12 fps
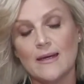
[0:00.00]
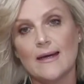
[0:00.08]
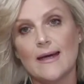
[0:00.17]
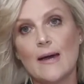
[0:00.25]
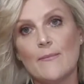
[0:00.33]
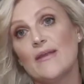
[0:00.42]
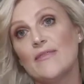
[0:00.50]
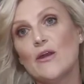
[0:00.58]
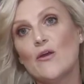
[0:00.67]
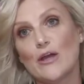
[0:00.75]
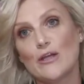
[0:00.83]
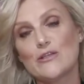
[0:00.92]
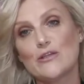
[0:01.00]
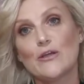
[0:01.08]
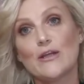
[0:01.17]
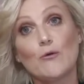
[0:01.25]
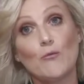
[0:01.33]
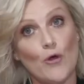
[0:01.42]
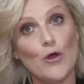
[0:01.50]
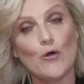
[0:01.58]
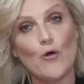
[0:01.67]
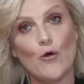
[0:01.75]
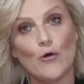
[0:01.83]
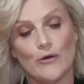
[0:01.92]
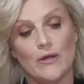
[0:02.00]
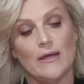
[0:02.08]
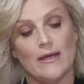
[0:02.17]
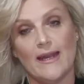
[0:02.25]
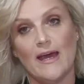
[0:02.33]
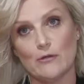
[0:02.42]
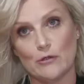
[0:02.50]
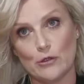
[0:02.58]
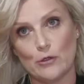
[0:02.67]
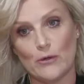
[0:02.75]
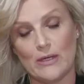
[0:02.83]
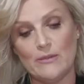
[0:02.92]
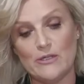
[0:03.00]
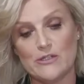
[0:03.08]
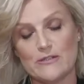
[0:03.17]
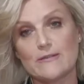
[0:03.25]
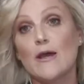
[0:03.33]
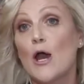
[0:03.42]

and then I can certainly work on and have a look at your images.